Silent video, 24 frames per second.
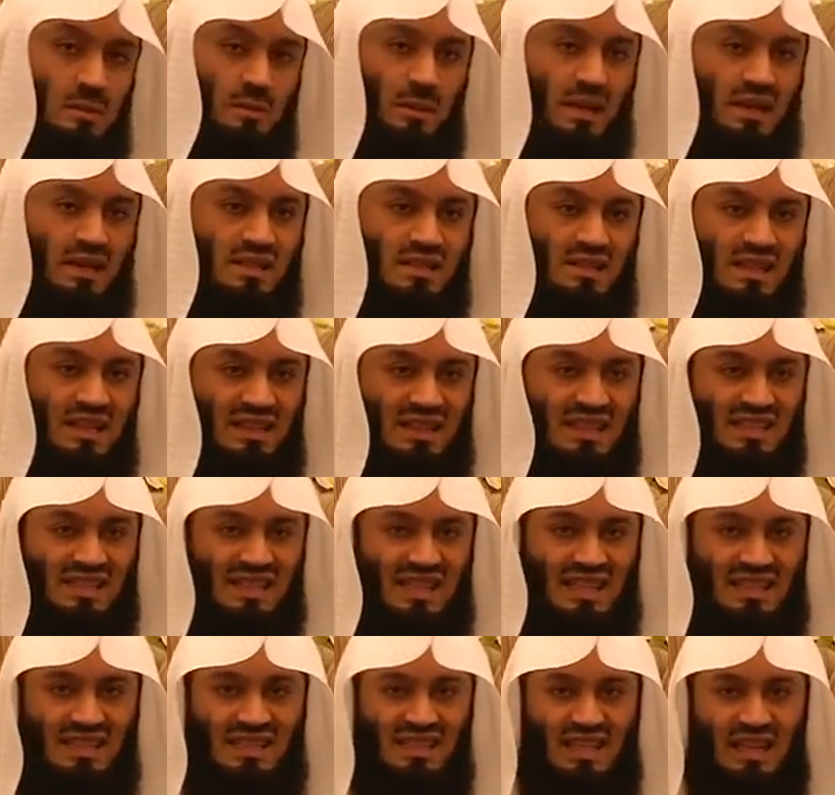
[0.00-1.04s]
depressed in the
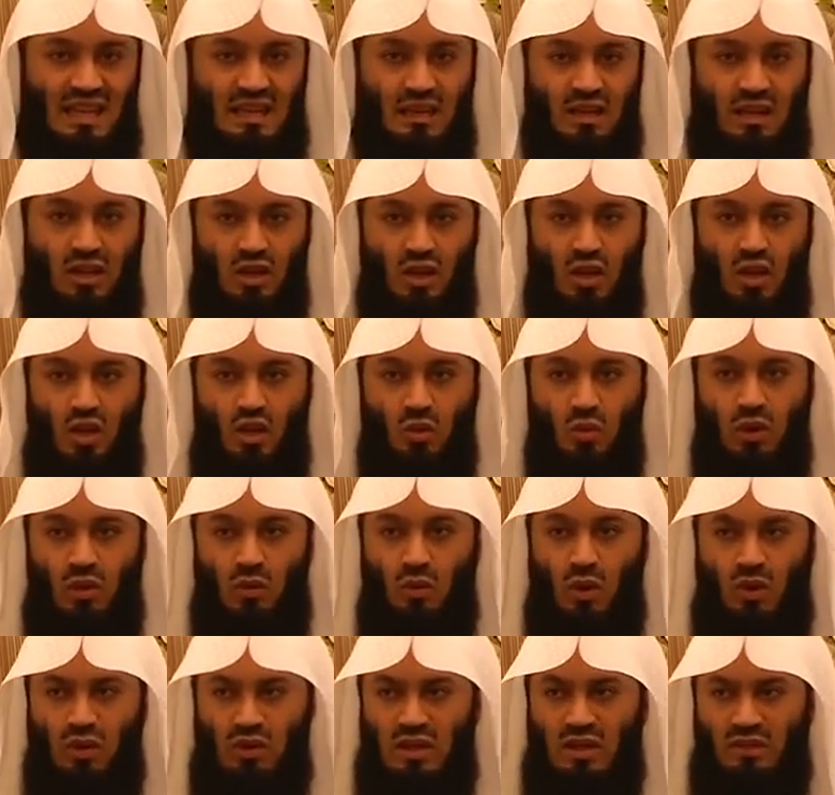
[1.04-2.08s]
sense that we
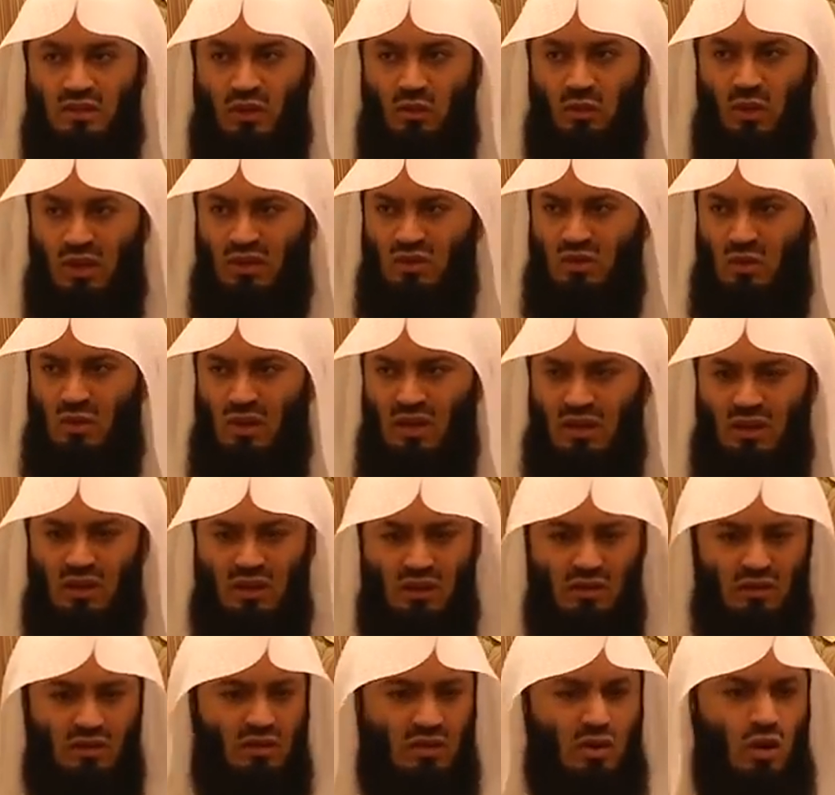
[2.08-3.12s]
won't even want to
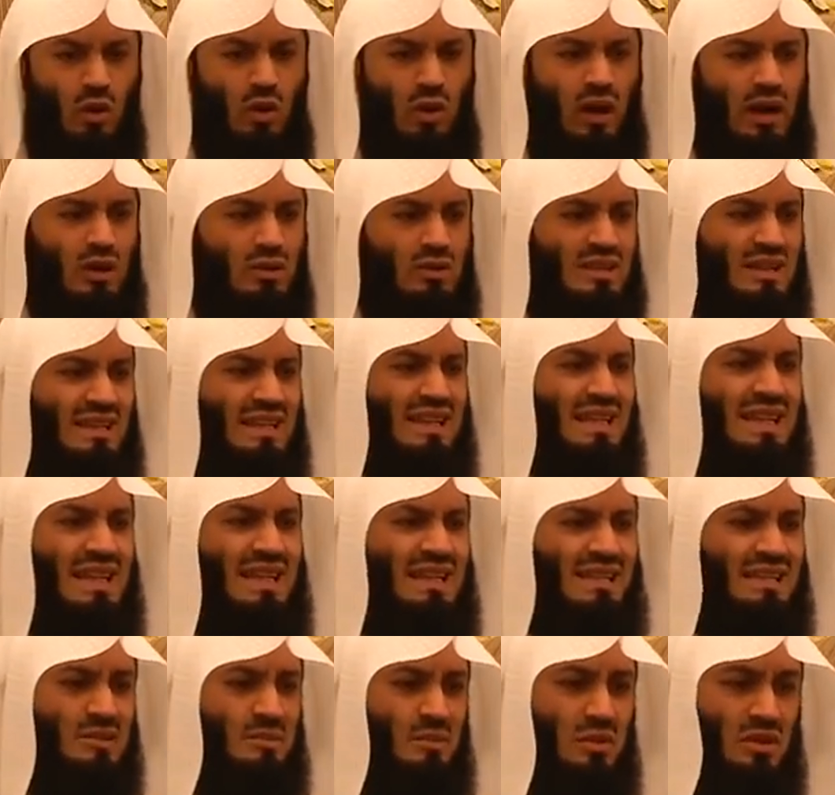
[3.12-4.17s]
go out and
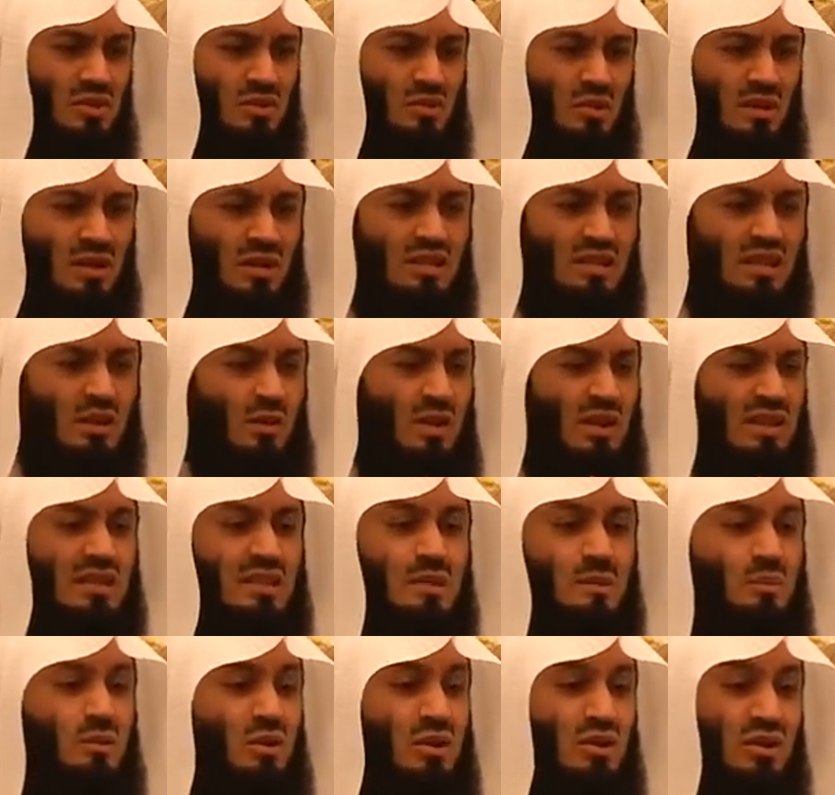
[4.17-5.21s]
eat because we're going to say, what's
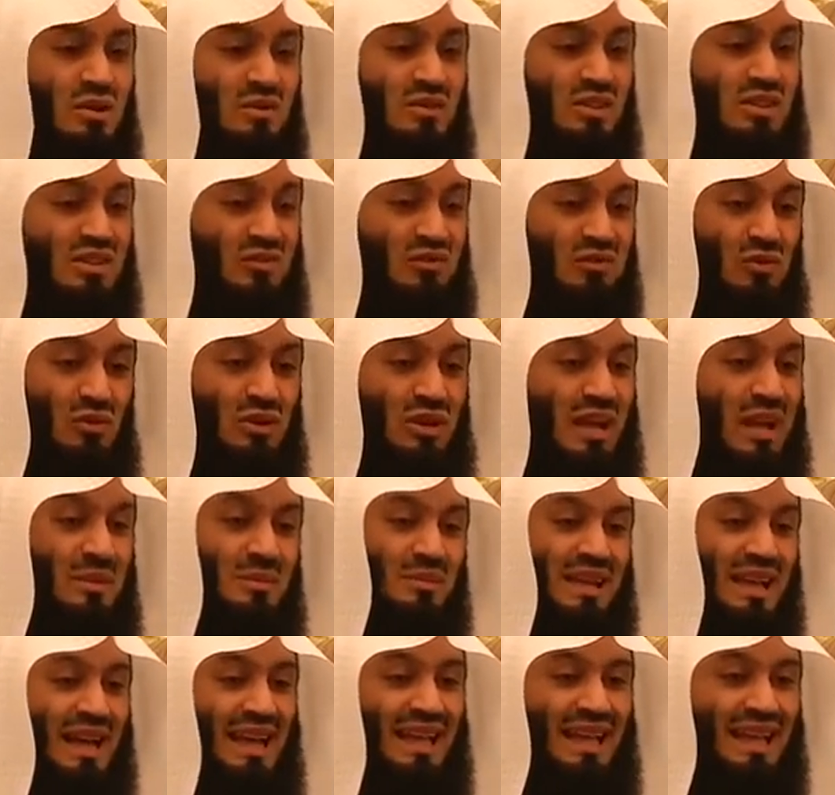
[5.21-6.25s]
the point of this food?
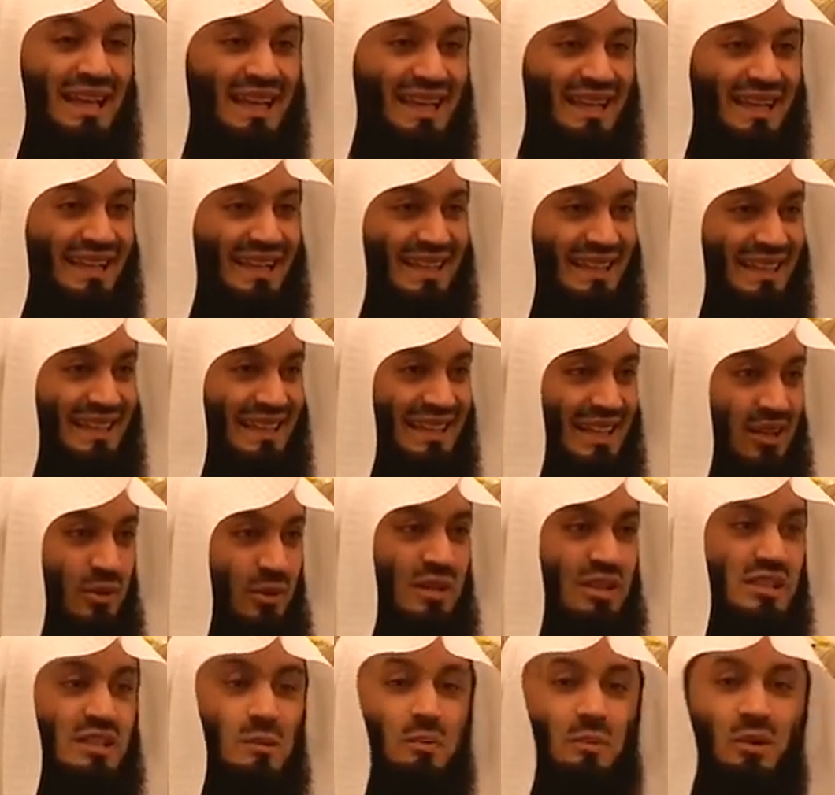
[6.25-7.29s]
I'm dying.
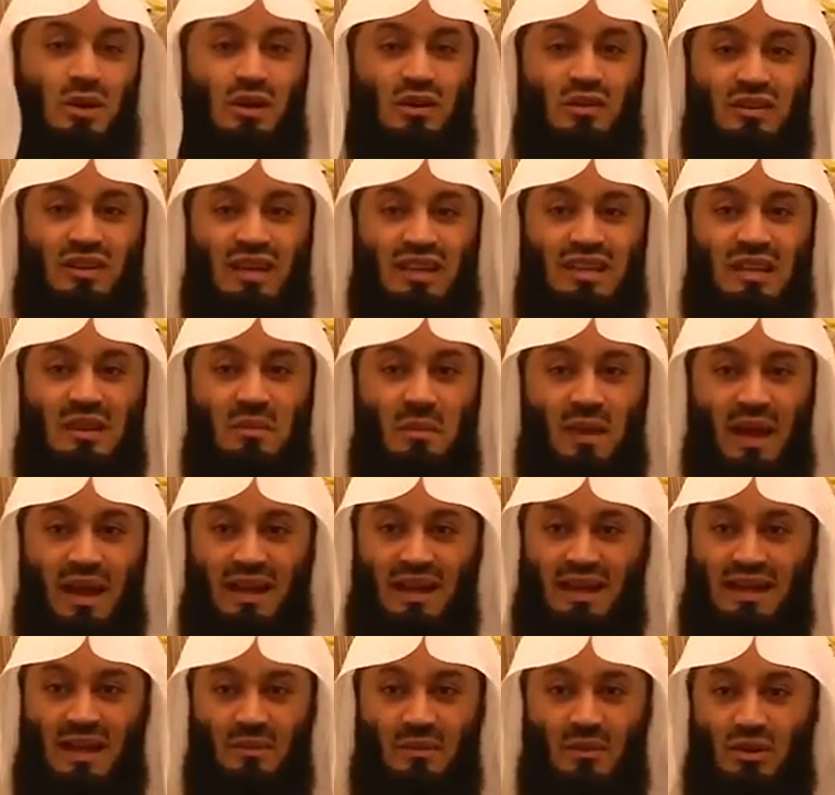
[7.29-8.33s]
What's the point of getting
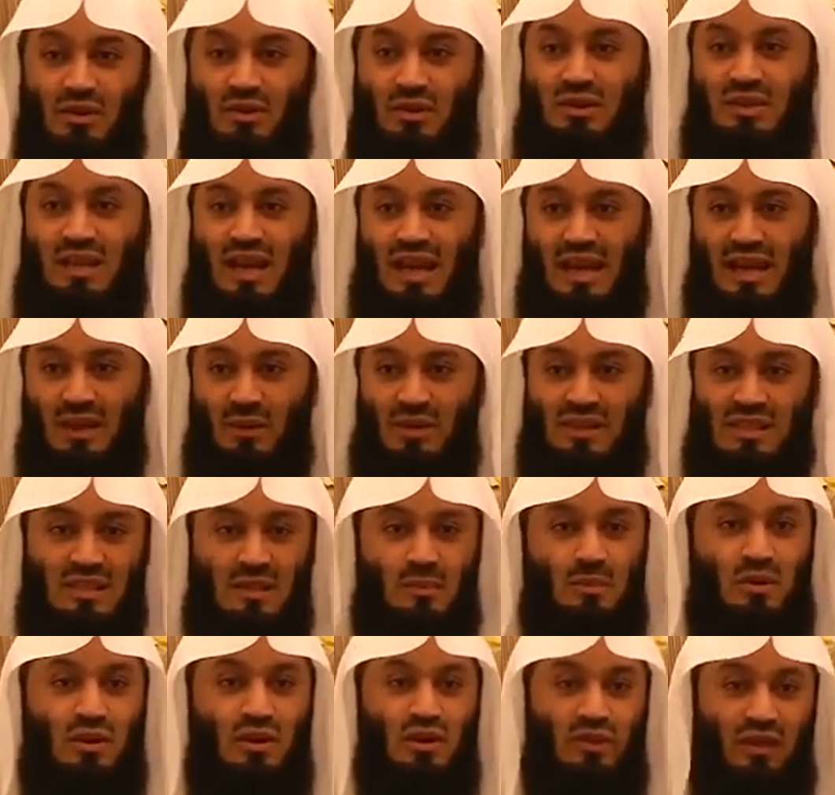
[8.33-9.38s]
married? I'm going to die. What's
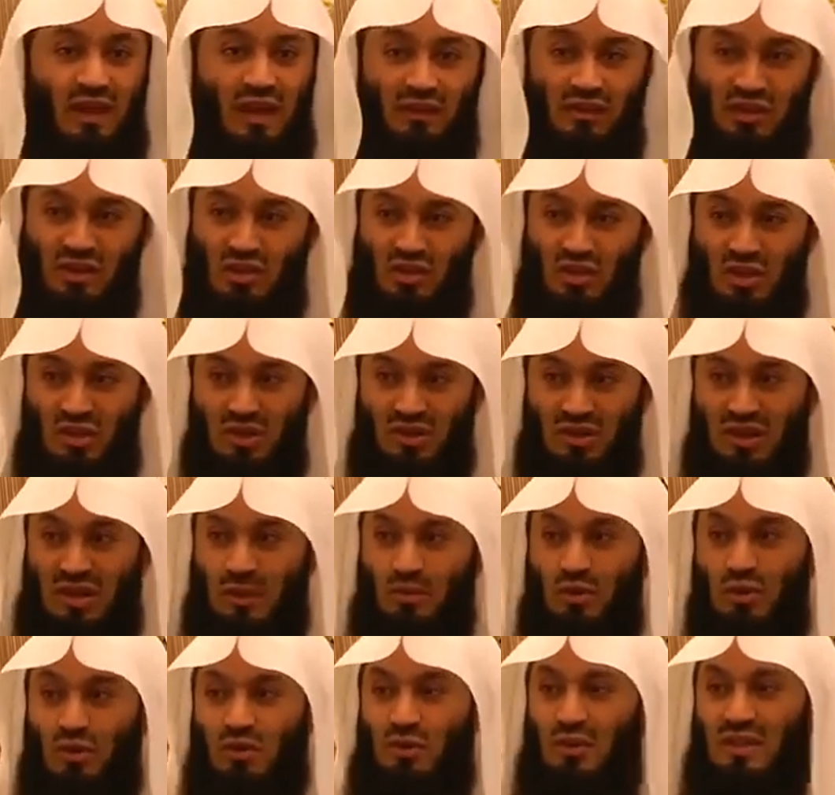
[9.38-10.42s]
the point of having children?
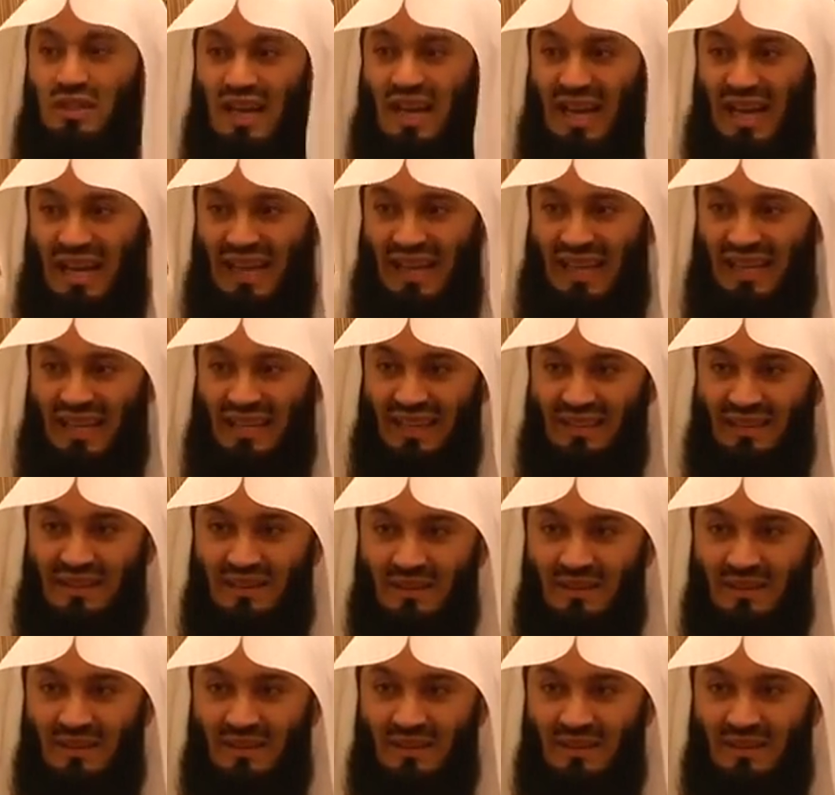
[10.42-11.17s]
I'm going to die.